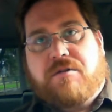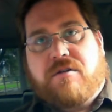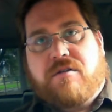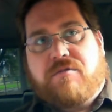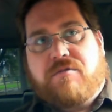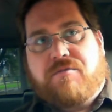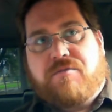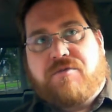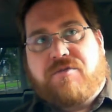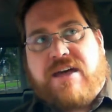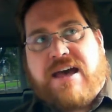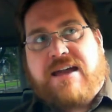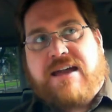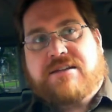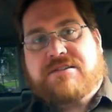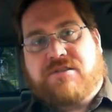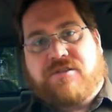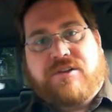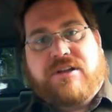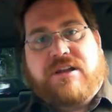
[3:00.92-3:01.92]
That
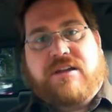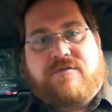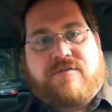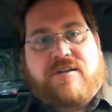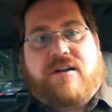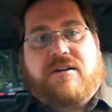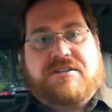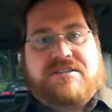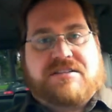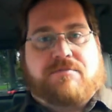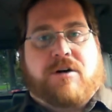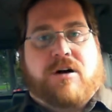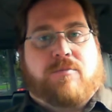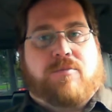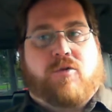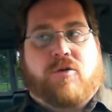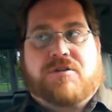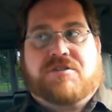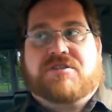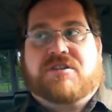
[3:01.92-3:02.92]
is only a very small
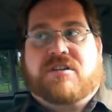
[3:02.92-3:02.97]
portion